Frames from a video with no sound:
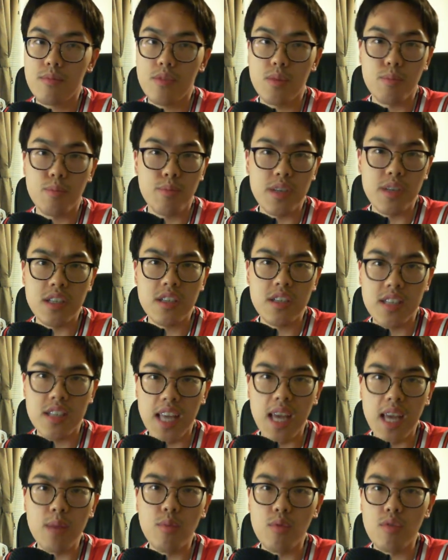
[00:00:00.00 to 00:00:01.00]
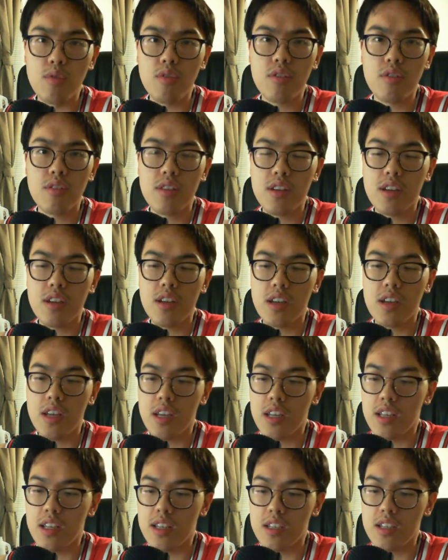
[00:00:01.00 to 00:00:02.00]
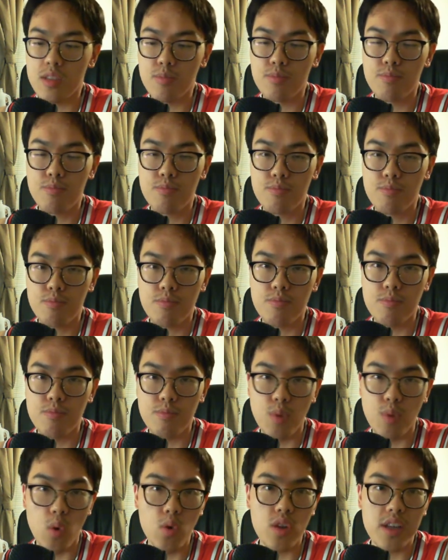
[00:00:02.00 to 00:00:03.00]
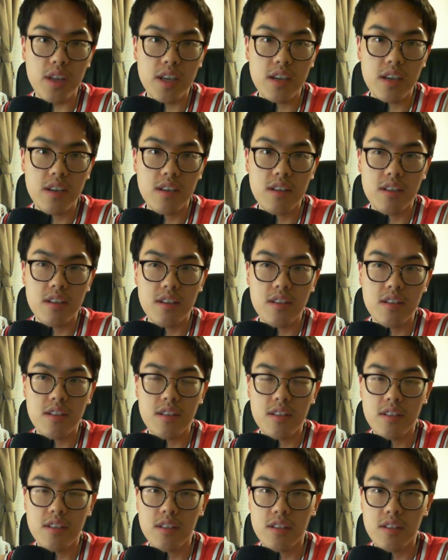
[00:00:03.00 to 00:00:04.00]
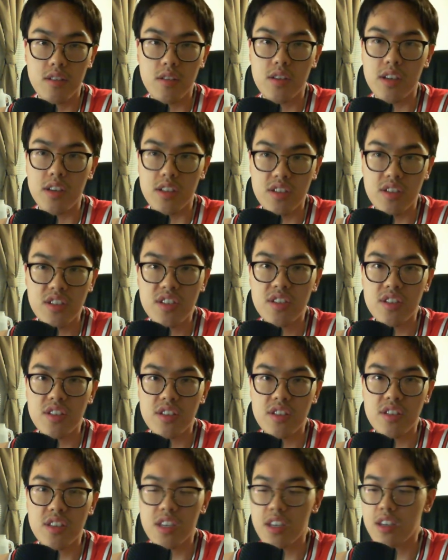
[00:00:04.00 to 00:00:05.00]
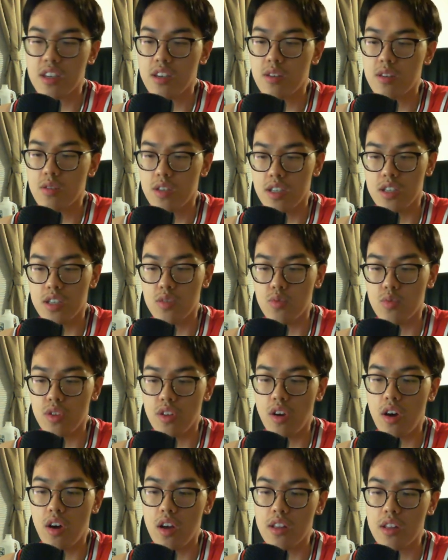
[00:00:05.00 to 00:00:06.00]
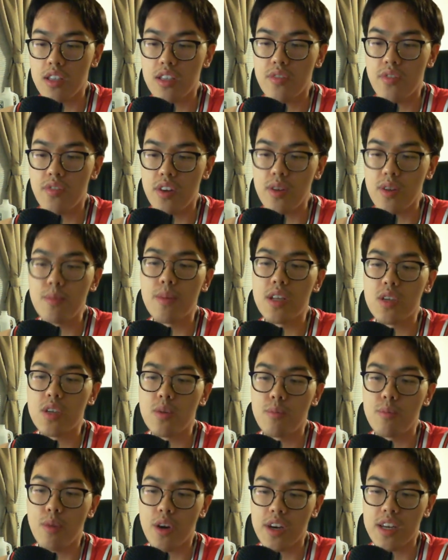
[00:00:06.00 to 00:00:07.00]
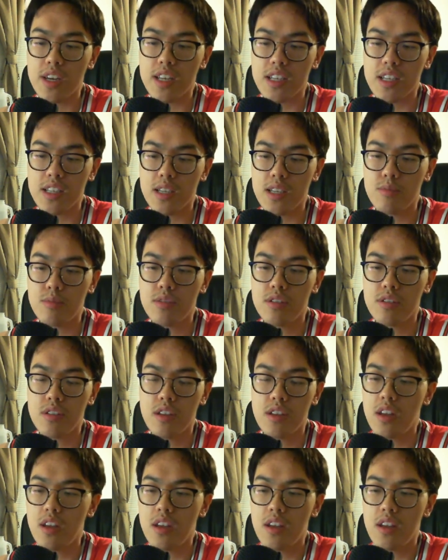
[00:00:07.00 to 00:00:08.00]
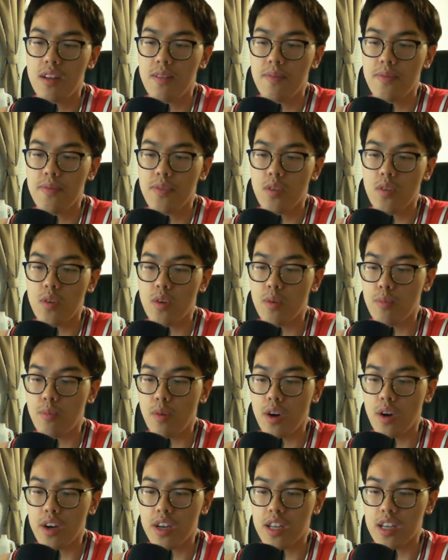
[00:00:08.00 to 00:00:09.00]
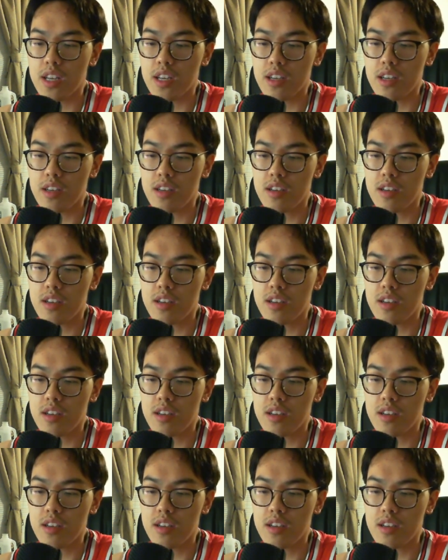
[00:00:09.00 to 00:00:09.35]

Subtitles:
be stable in his polling. Consistency is with all these fundamental marketing tips or marketing,